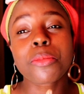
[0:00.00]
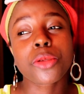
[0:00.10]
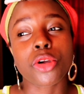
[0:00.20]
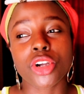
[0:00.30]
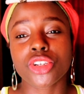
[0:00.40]

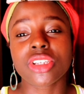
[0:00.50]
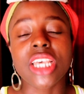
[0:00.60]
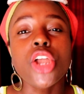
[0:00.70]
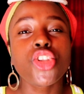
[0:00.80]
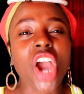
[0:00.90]
precautions.
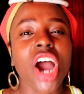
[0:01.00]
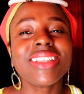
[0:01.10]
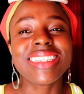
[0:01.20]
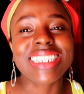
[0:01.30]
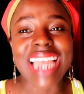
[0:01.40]

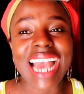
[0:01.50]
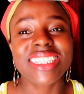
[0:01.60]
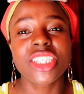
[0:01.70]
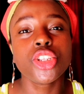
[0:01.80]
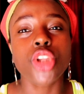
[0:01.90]
Don't
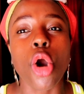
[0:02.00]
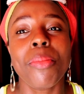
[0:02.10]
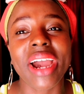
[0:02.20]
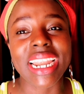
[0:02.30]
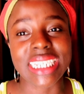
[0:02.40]
trust
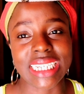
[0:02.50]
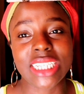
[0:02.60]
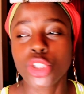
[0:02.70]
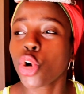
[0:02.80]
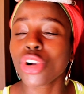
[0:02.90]
nobody.
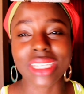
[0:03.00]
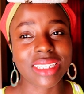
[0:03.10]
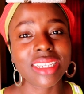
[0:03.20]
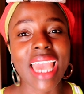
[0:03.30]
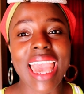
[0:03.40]
Don't.
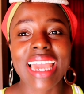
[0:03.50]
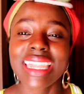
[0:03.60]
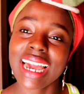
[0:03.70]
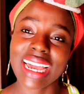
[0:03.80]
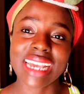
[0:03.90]
And
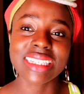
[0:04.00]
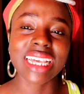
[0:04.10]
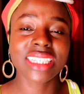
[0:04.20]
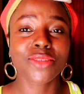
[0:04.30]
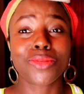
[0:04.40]
yeah, guys,
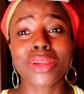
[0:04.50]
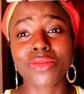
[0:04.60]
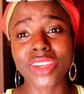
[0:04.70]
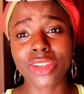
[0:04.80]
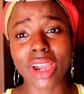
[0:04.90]
that's it for my
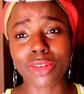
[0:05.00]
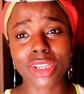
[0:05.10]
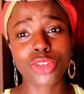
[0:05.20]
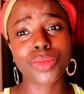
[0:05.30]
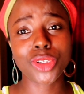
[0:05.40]
video. I don't
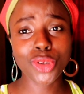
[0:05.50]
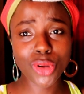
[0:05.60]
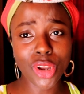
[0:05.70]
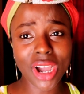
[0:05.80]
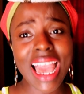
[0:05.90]
want it to be
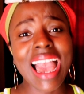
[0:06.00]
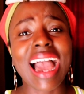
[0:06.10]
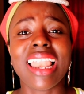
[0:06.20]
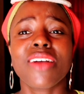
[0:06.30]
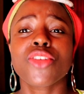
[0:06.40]
too long.
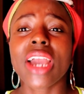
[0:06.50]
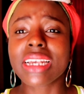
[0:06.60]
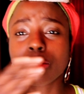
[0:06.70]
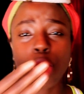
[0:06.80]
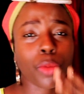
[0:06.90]
I love you
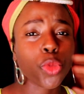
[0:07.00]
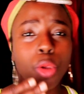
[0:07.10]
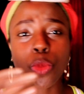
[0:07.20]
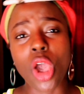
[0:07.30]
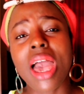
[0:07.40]
guys. Mwah,
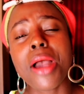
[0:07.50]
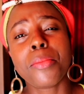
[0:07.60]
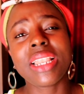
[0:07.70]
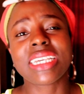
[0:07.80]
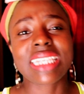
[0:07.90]
mwah, mwah.
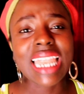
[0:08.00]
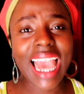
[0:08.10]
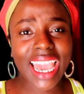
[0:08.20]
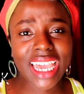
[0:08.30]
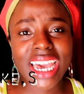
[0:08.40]
Please
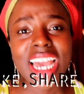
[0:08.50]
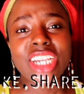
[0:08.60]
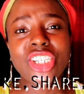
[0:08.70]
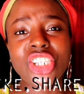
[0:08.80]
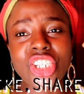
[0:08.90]
like,
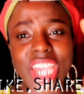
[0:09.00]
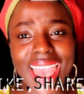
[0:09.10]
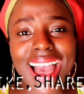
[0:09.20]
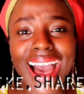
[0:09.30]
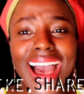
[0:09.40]

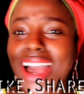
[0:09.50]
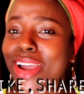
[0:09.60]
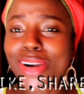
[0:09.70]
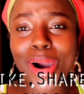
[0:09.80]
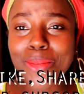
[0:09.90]
share,
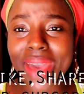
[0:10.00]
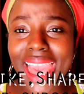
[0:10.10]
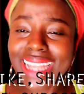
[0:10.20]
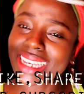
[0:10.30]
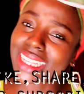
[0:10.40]

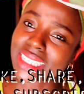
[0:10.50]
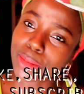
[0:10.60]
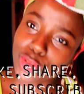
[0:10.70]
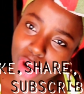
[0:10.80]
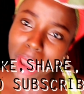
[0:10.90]
comment, and
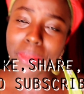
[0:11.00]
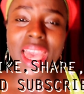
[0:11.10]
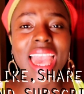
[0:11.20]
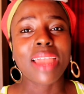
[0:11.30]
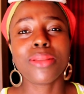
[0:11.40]
subscribe.
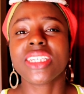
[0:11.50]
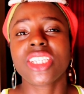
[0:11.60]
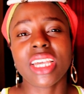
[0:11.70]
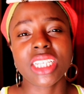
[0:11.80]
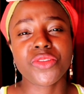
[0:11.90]
And please
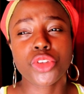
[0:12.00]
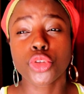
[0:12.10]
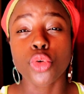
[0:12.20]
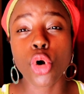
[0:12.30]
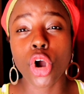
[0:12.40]
share this video
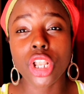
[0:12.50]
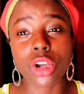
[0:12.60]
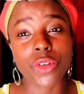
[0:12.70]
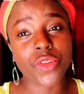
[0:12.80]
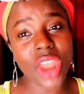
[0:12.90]
to all
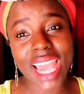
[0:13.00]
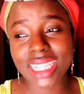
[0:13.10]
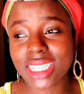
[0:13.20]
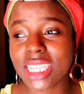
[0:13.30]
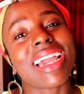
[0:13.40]
your
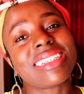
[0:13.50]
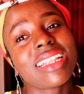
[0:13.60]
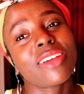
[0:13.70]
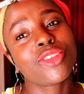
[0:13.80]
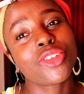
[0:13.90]
friends. Hey guys, I
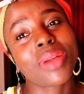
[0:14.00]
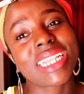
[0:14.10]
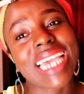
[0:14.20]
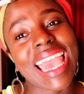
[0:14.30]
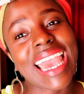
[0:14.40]
love you so
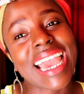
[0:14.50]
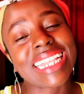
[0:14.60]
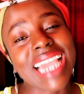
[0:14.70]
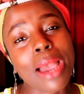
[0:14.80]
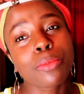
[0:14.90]
much.
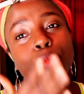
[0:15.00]
And yeah,